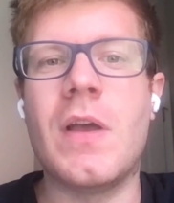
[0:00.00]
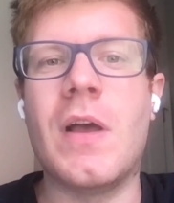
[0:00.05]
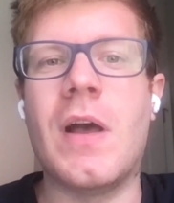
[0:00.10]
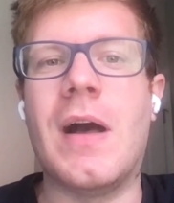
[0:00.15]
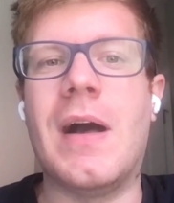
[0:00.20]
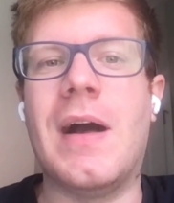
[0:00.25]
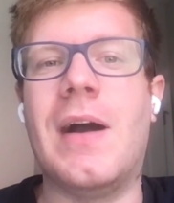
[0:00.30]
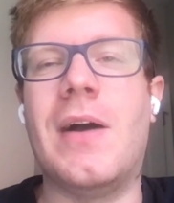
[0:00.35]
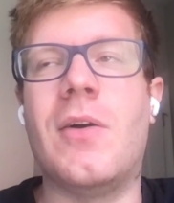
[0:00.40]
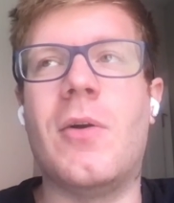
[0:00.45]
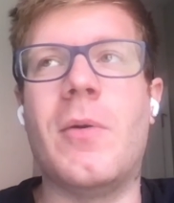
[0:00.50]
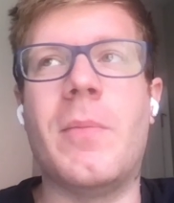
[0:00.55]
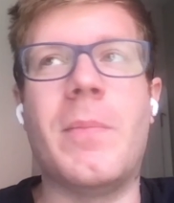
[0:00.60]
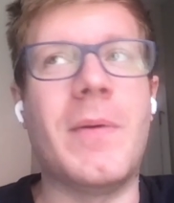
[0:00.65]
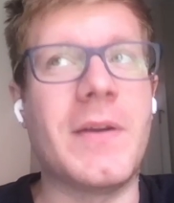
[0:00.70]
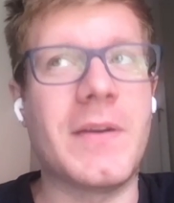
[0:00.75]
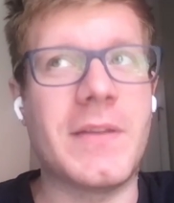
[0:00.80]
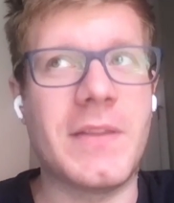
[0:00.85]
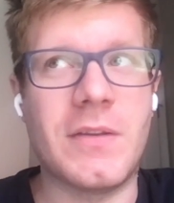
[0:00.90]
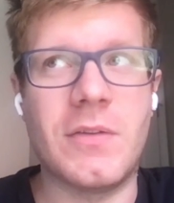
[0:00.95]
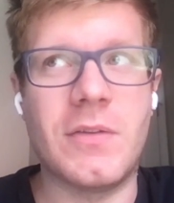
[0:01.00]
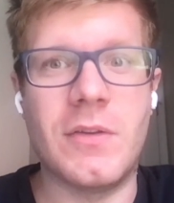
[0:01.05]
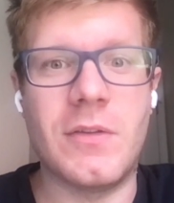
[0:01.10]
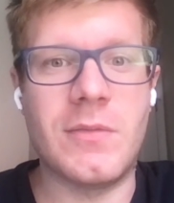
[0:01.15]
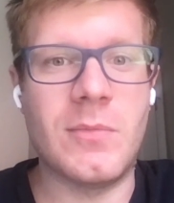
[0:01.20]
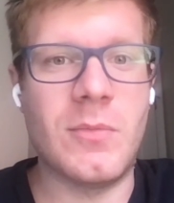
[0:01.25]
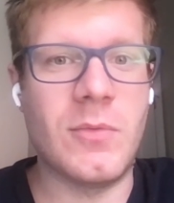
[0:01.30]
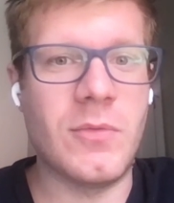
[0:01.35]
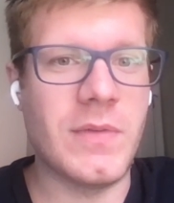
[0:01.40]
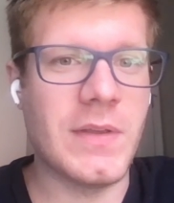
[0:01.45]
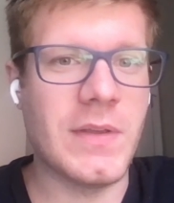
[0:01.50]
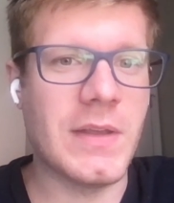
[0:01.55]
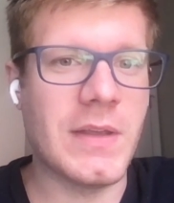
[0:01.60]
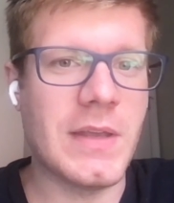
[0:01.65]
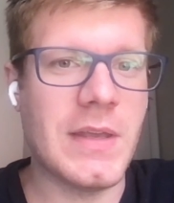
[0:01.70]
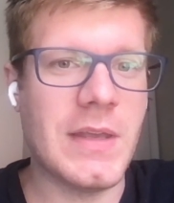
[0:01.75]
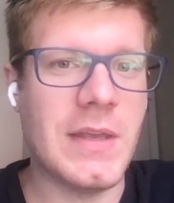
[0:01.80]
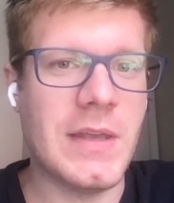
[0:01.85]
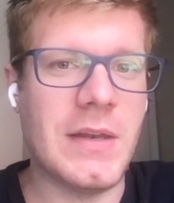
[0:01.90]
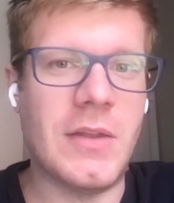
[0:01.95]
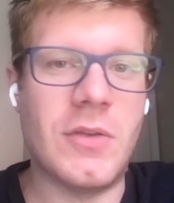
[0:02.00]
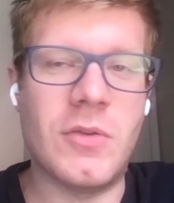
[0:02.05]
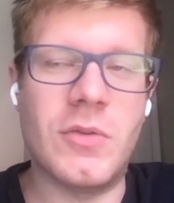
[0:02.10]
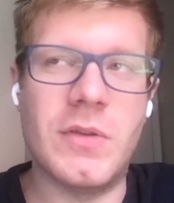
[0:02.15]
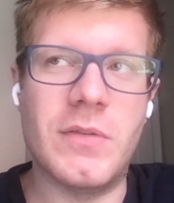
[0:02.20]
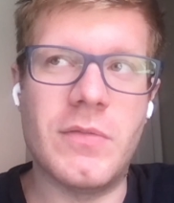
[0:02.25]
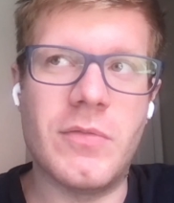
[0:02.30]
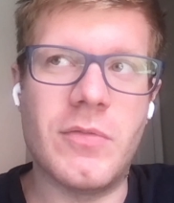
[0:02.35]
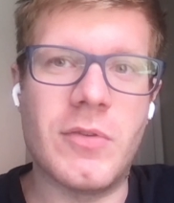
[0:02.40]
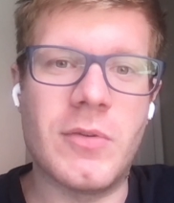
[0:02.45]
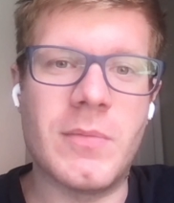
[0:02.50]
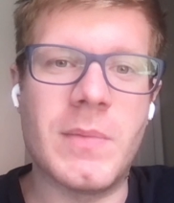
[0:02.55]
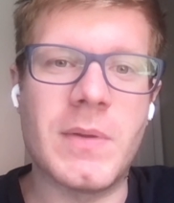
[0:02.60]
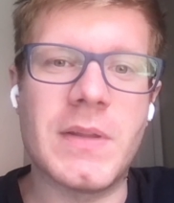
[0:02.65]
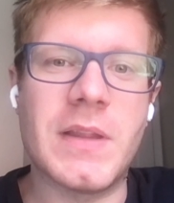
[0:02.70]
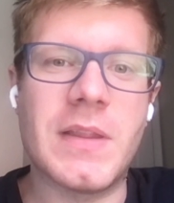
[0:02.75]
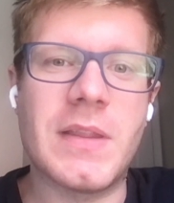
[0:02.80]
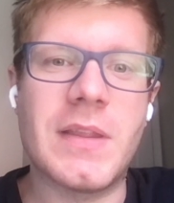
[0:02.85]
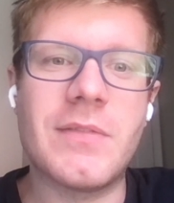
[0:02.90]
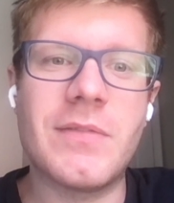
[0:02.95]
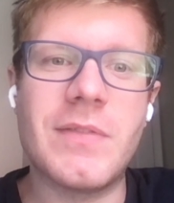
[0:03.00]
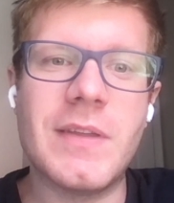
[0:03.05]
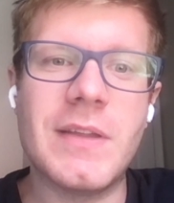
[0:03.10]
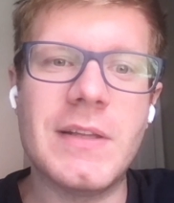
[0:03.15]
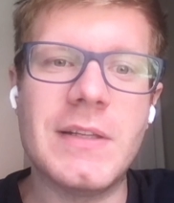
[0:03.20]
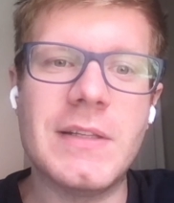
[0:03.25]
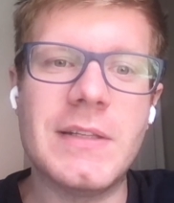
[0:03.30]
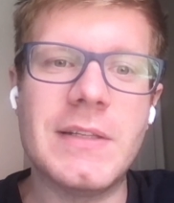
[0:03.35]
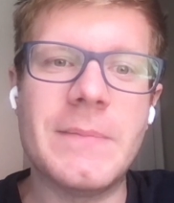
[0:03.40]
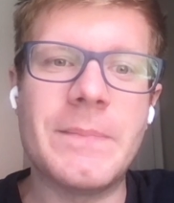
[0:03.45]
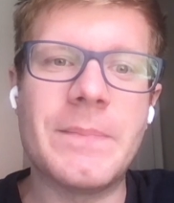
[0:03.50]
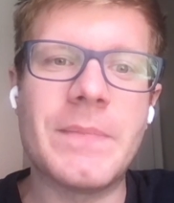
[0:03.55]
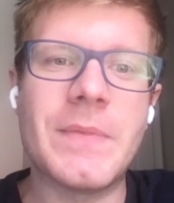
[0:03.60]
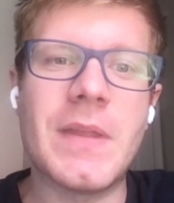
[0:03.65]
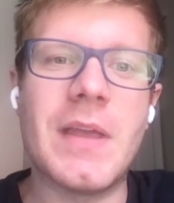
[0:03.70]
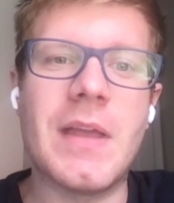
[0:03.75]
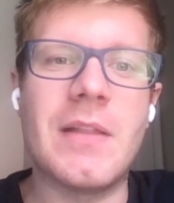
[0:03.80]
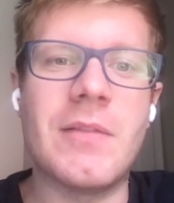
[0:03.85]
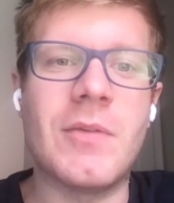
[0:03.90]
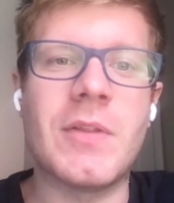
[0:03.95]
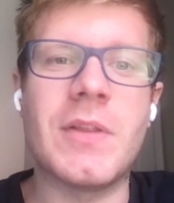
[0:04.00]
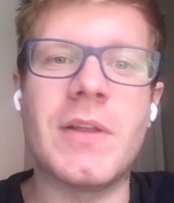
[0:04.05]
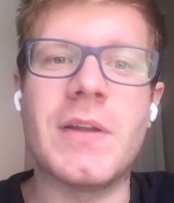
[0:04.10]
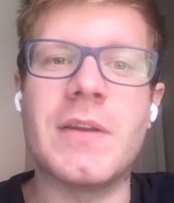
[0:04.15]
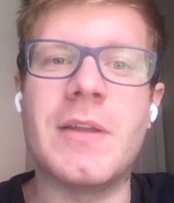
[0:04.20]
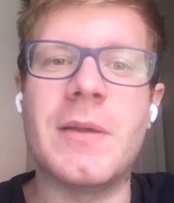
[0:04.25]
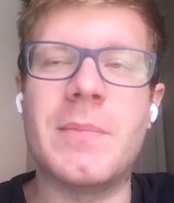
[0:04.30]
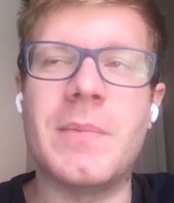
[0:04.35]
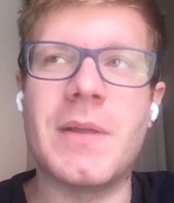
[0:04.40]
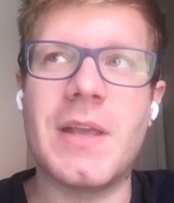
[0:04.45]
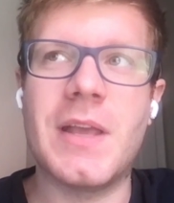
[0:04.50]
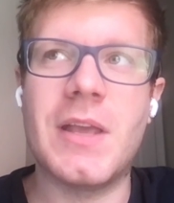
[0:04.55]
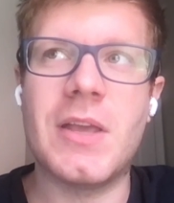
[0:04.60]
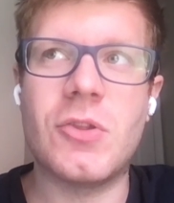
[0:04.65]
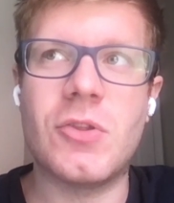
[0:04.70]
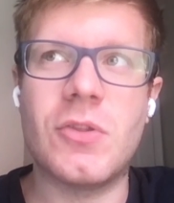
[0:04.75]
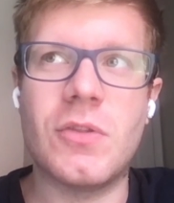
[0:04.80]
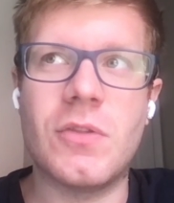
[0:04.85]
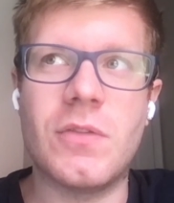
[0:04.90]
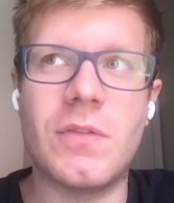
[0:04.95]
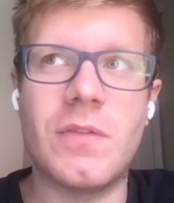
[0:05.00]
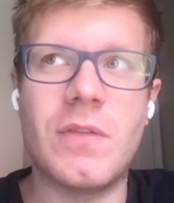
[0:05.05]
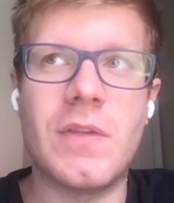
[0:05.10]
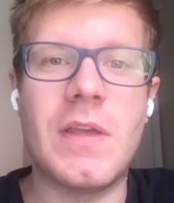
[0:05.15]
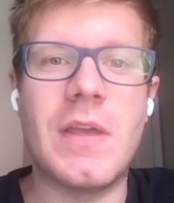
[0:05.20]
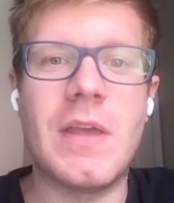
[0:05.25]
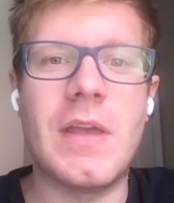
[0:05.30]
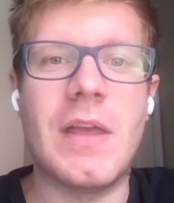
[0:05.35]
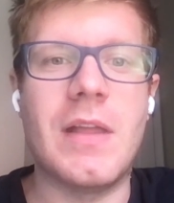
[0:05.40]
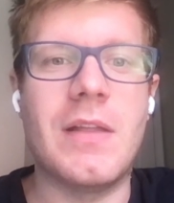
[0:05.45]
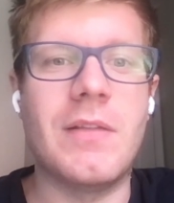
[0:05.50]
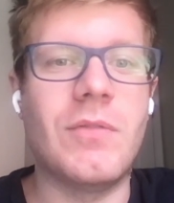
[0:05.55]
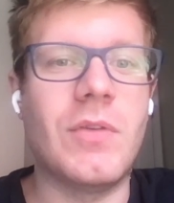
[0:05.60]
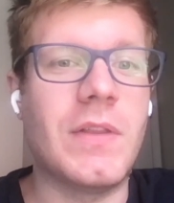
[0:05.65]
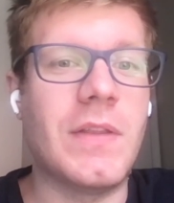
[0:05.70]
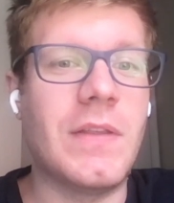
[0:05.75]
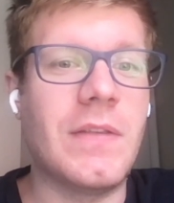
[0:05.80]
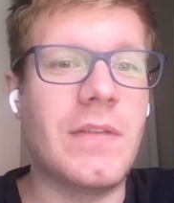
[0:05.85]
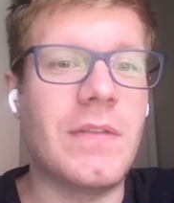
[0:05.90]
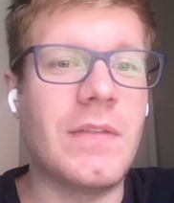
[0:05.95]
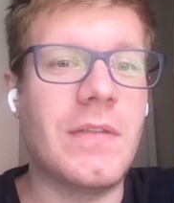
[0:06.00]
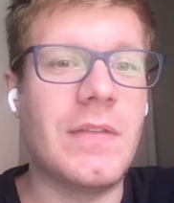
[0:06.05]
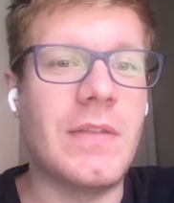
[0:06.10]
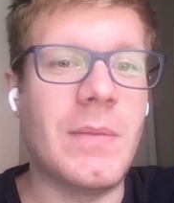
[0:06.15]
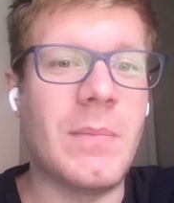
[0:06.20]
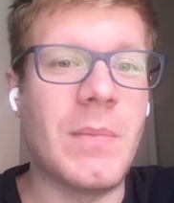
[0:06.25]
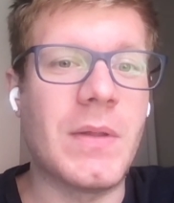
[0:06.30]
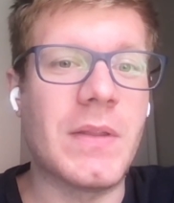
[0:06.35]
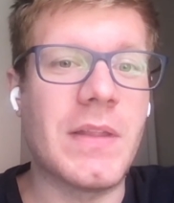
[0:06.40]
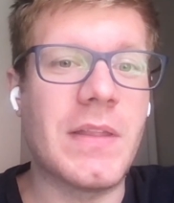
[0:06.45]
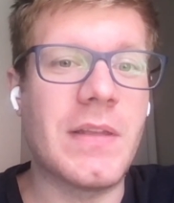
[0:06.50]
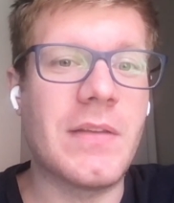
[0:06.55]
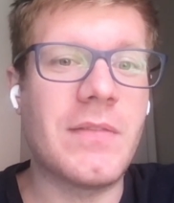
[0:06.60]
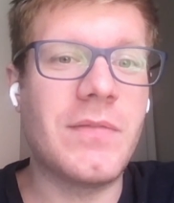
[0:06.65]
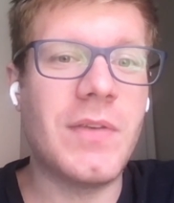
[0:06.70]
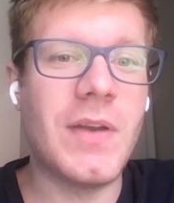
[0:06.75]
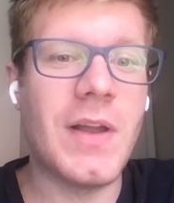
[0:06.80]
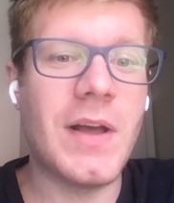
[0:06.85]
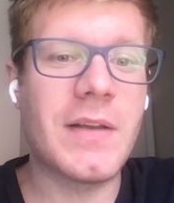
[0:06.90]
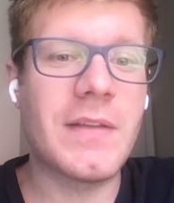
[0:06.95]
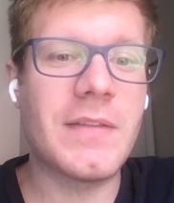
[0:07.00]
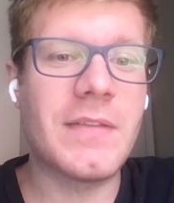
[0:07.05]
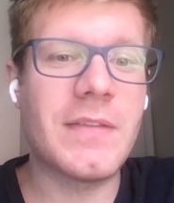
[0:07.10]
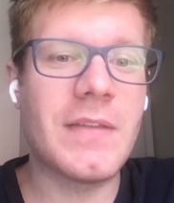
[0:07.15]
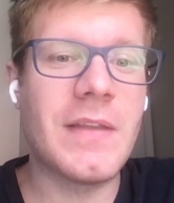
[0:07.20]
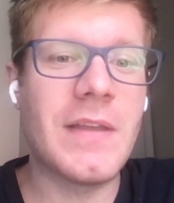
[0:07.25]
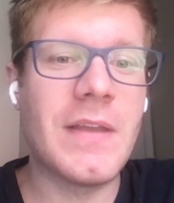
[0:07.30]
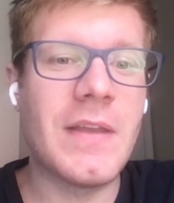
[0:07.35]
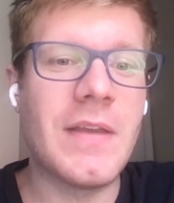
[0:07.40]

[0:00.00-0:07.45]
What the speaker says: how a particle is moving in a uniform magnetic field, and what are the applications, and what is the magnetic flux,